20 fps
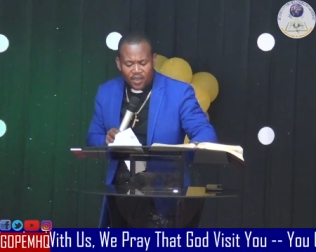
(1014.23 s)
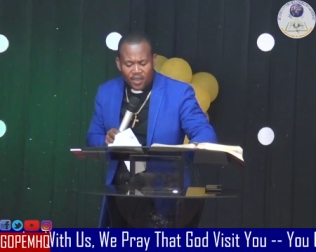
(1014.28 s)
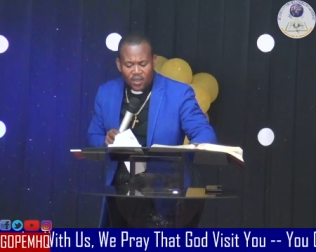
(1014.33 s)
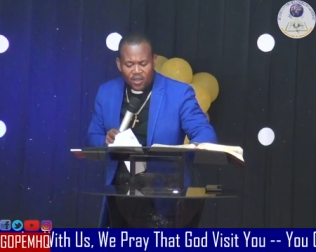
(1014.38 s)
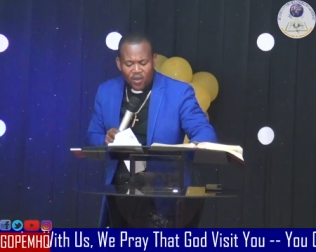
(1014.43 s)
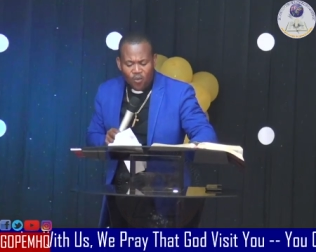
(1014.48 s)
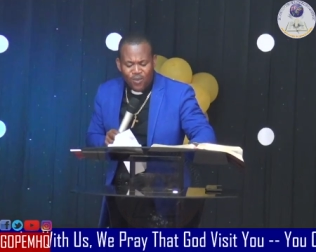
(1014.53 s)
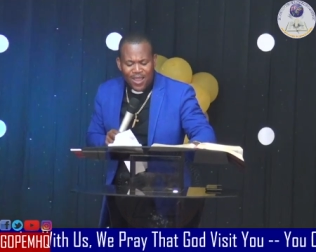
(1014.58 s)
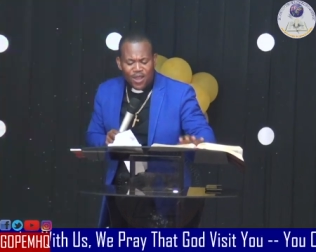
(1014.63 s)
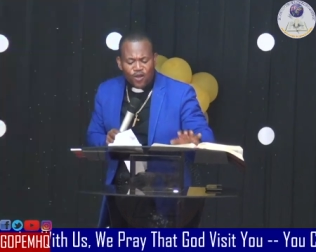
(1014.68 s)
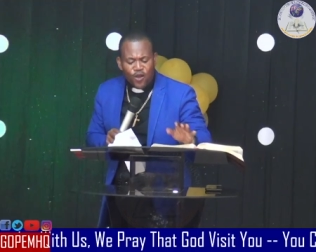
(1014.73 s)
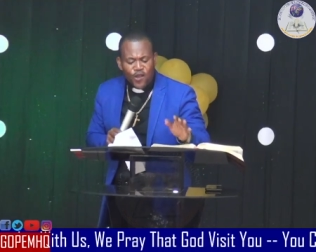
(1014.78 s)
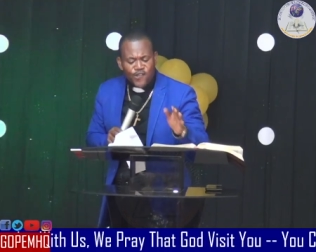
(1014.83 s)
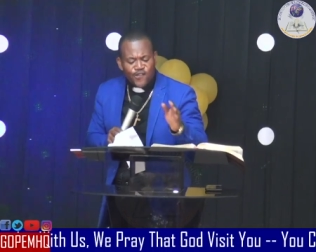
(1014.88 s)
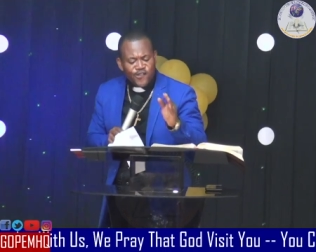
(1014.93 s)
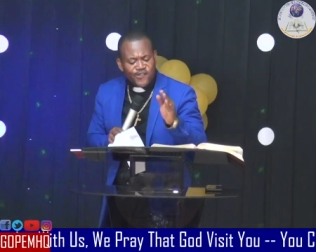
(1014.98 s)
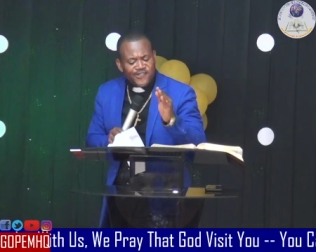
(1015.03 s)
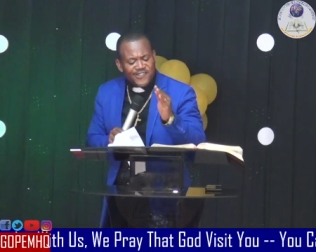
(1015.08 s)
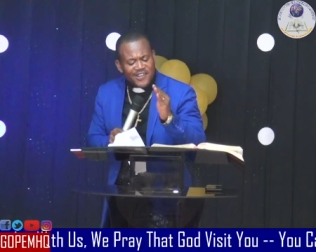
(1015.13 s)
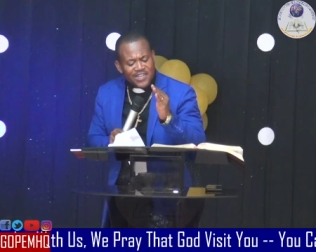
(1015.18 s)
We are going to
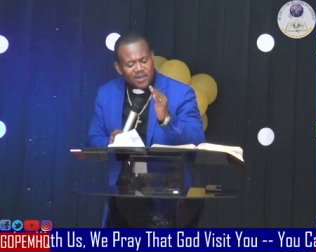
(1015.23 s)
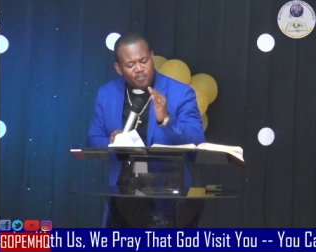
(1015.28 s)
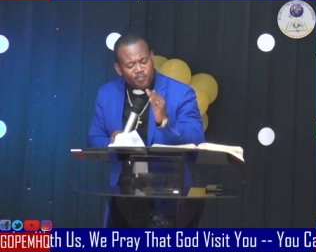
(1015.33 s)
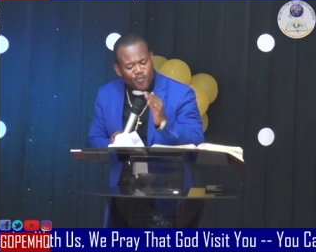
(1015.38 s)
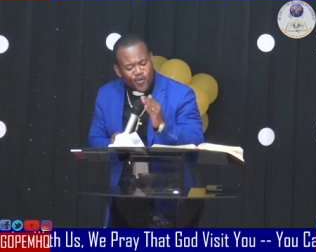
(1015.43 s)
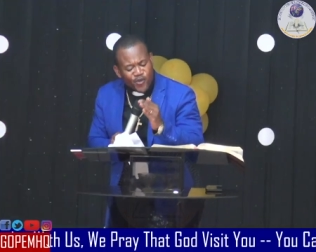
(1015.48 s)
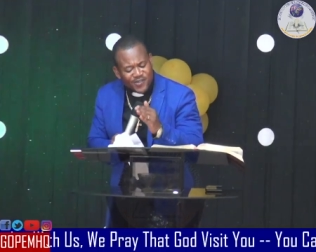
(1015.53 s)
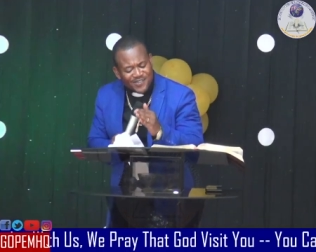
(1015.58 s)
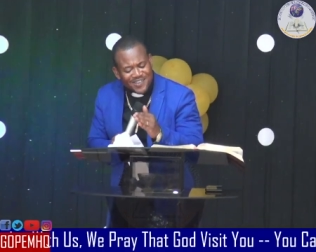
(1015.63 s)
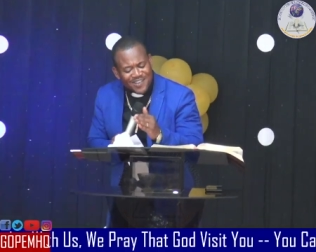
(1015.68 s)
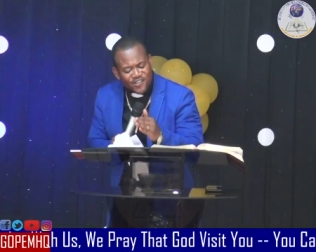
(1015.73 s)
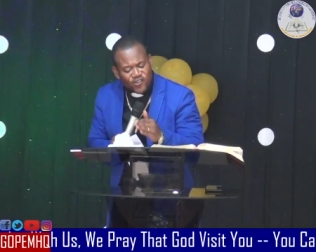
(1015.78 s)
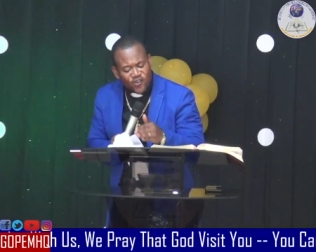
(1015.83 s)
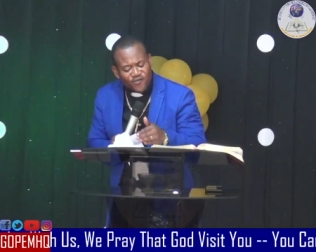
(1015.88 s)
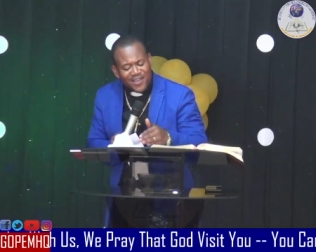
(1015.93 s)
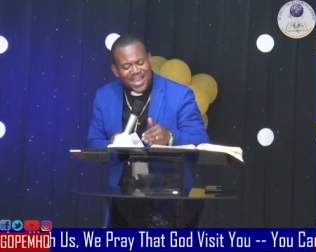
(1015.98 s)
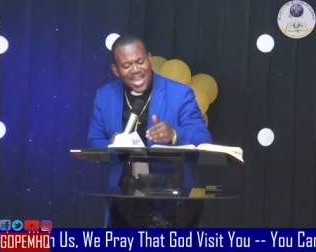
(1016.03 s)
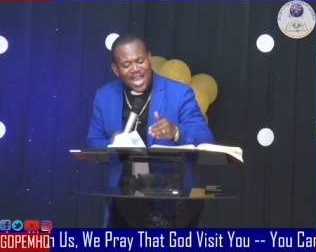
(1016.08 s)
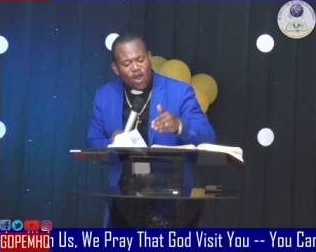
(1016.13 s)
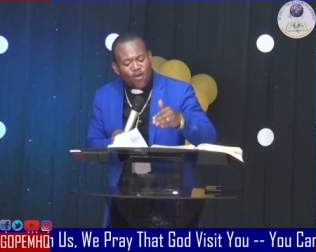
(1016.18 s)
see the process of
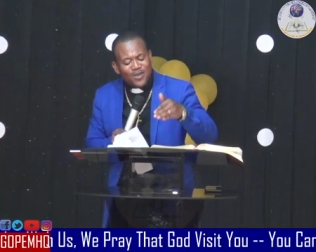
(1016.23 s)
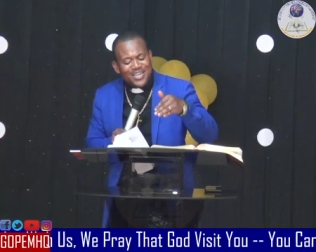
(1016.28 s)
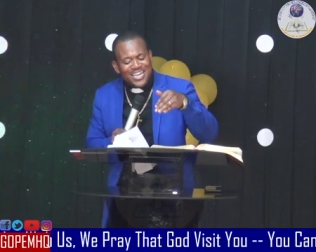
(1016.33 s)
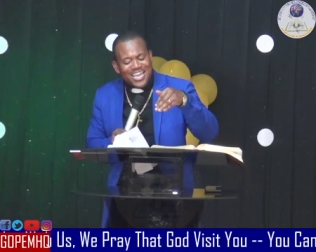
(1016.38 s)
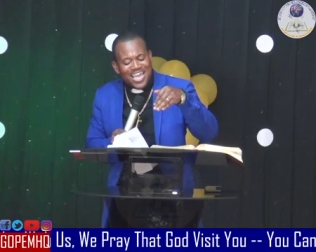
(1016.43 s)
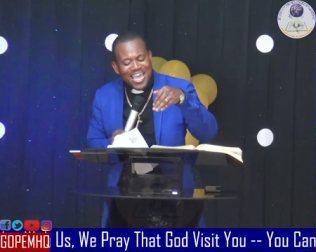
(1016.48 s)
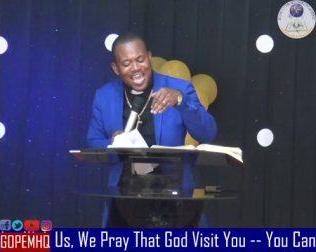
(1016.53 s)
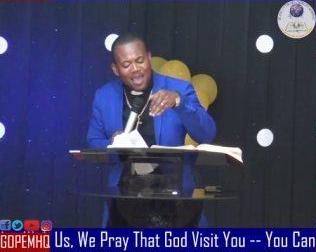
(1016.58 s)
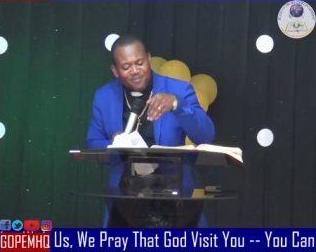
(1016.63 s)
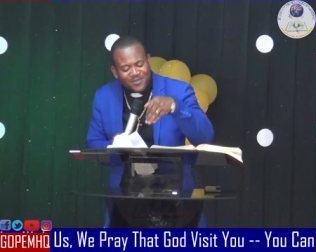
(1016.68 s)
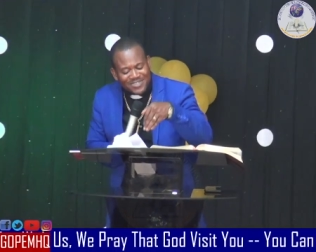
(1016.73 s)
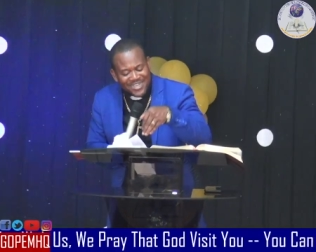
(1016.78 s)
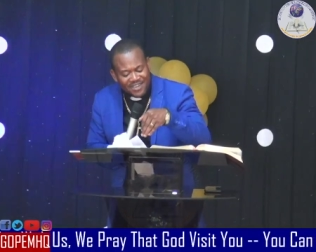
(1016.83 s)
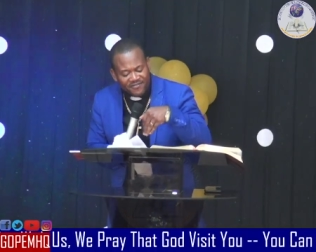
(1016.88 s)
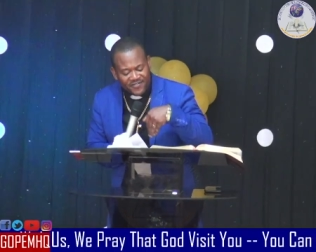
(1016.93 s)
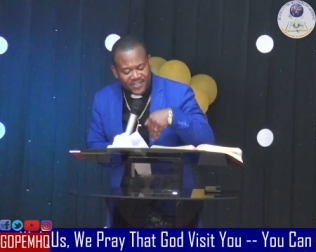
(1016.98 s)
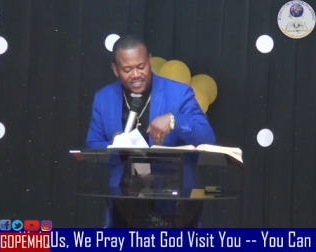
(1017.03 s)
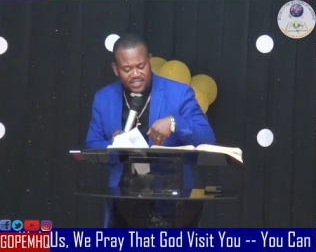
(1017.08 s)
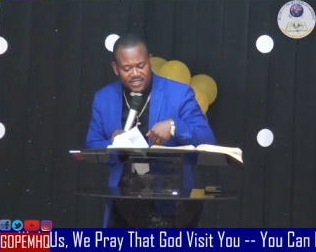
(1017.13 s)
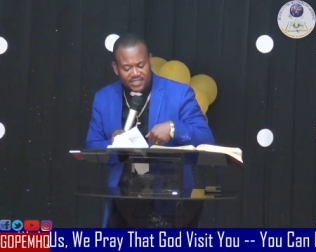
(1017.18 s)
how he helped
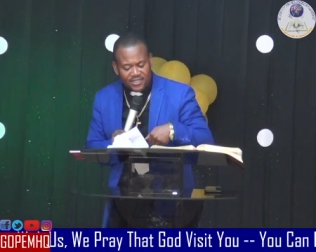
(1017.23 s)
David